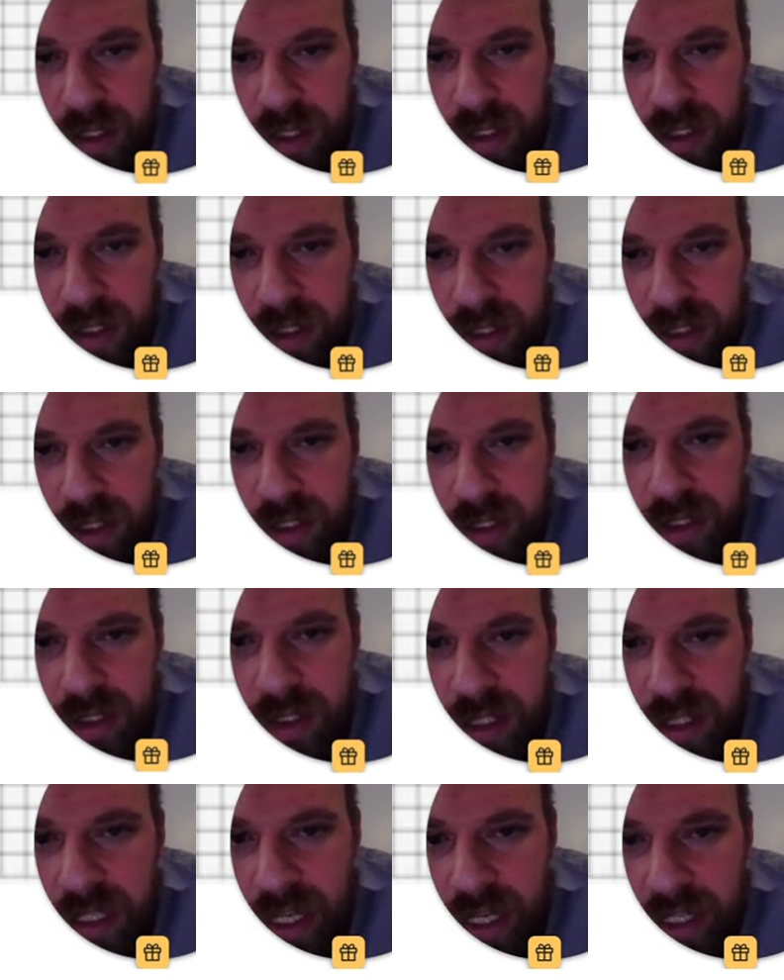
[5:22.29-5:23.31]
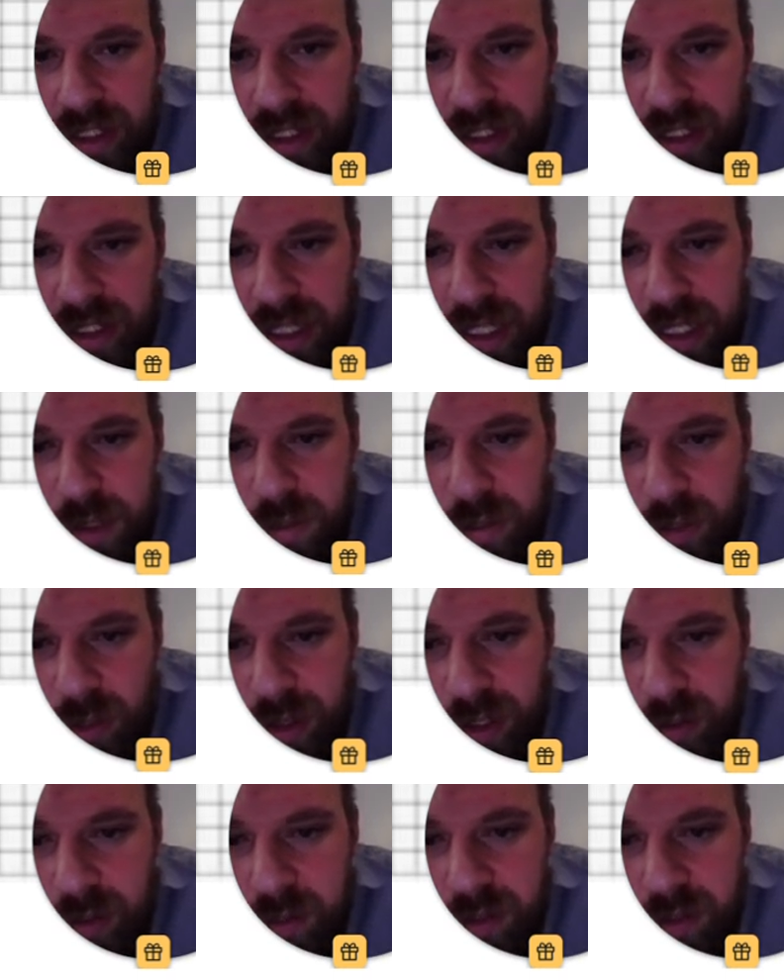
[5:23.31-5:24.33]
to connect this point, oops,